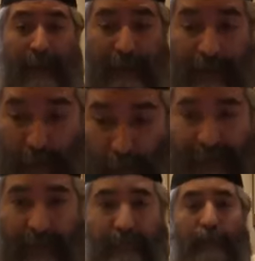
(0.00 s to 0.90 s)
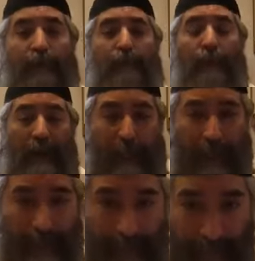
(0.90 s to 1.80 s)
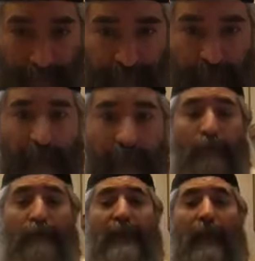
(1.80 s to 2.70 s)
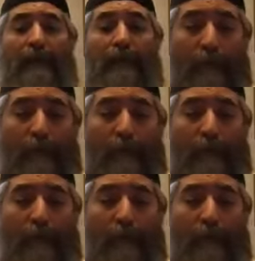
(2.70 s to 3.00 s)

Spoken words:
He looks after the body, he looks after